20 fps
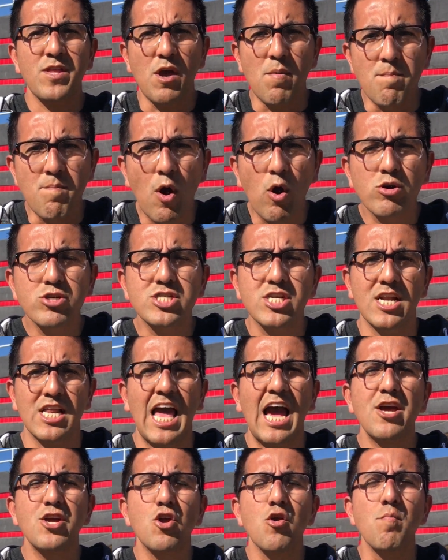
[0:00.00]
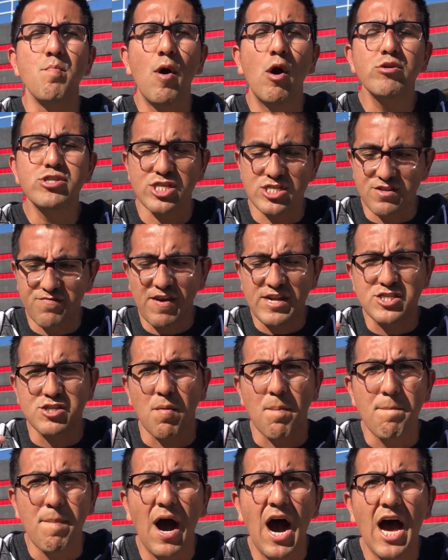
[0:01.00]
emotionally, how your emotions affect
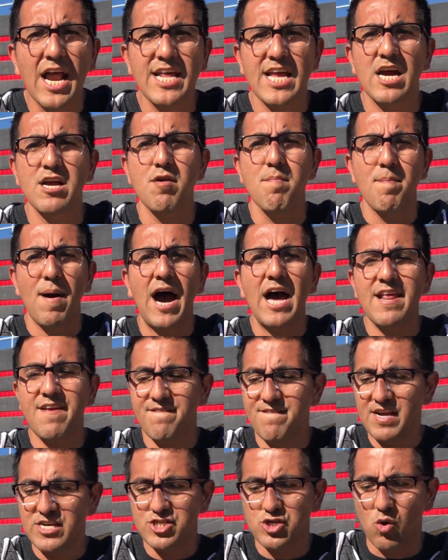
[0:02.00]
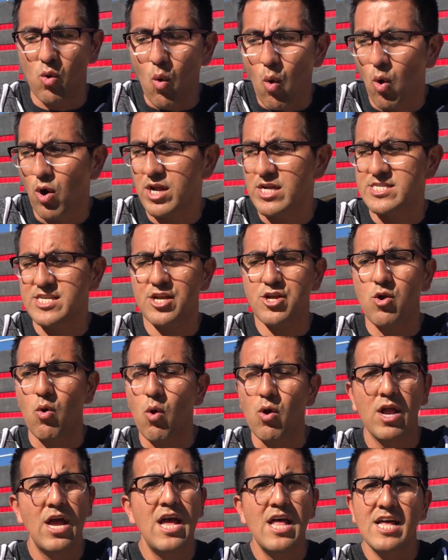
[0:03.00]
your body, how your body affects your organs, how
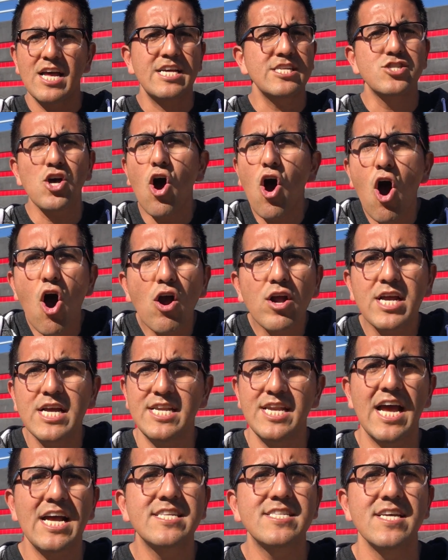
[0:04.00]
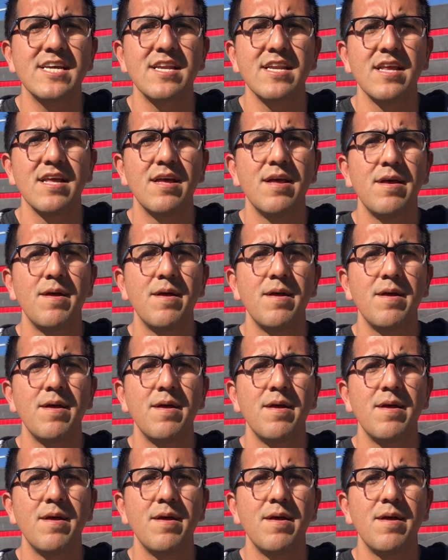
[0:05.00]
like it's all connected.